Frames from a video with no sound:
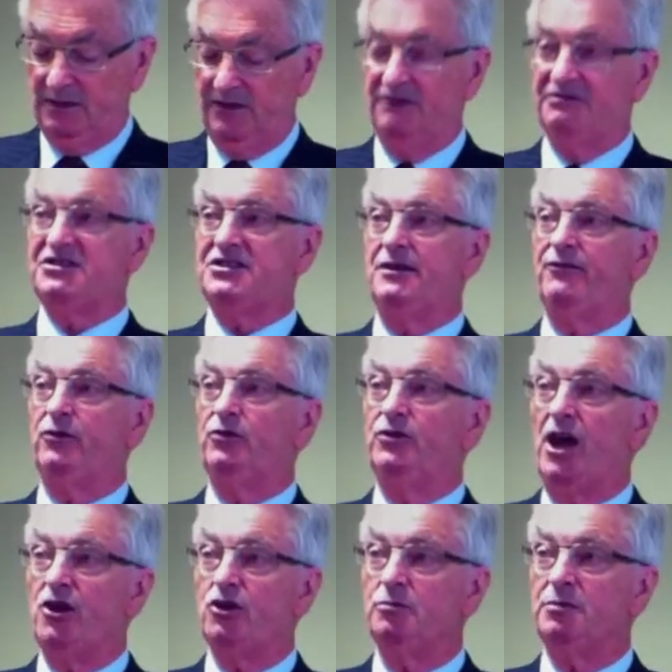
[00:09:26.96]
There are several
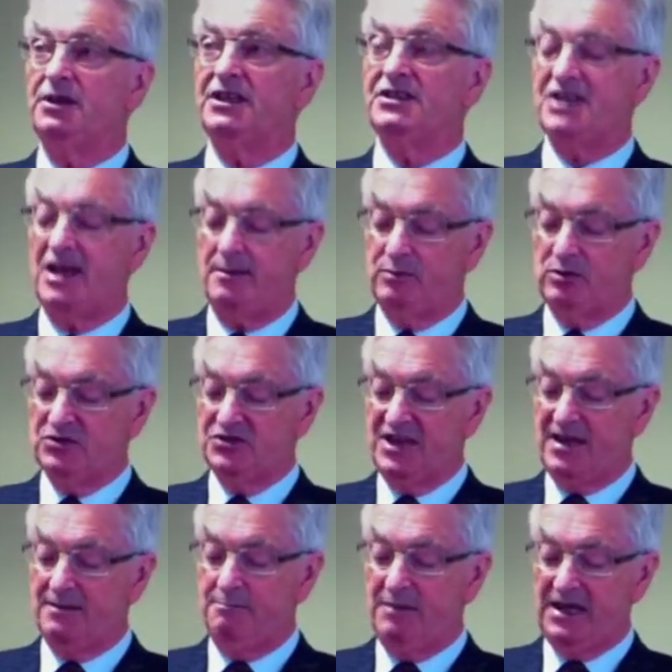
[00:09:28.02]
notable examples,
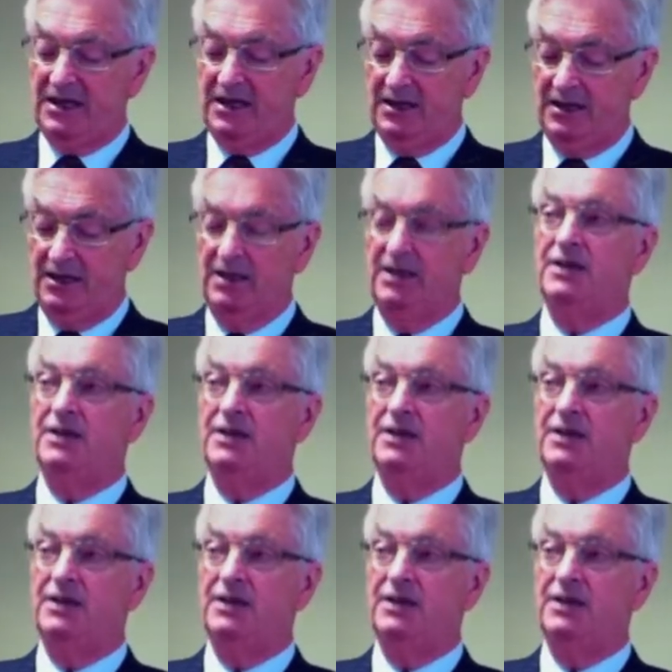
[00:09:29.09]
none better